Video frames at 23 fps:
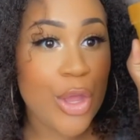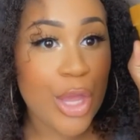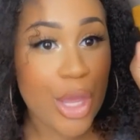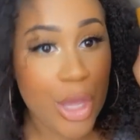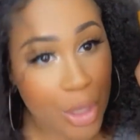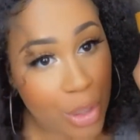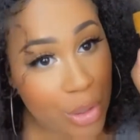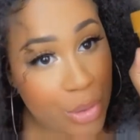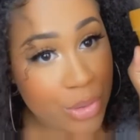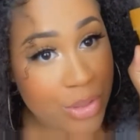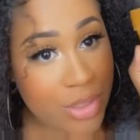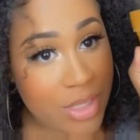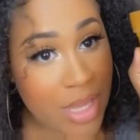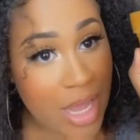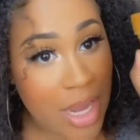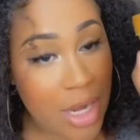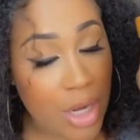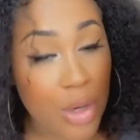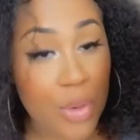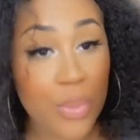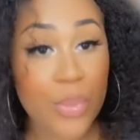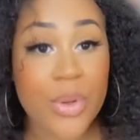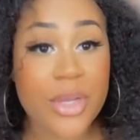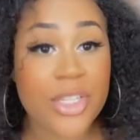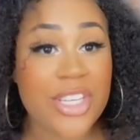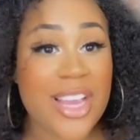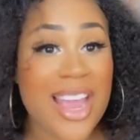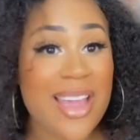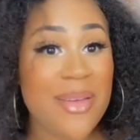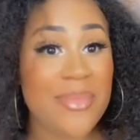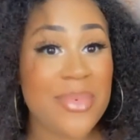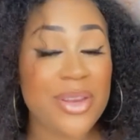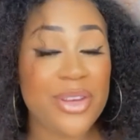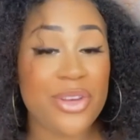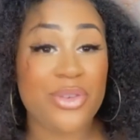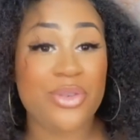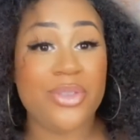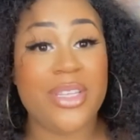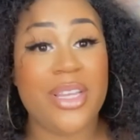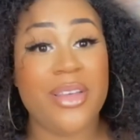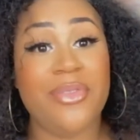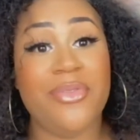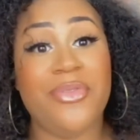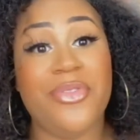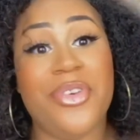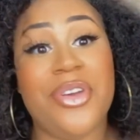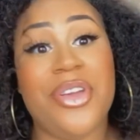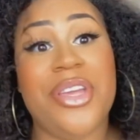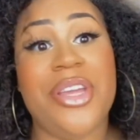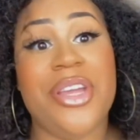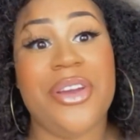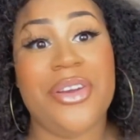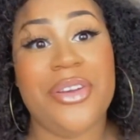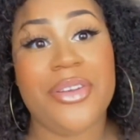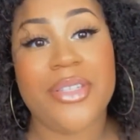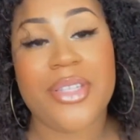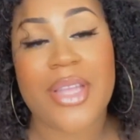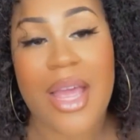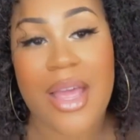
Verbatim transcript: Eco Styler, which I've been using for years.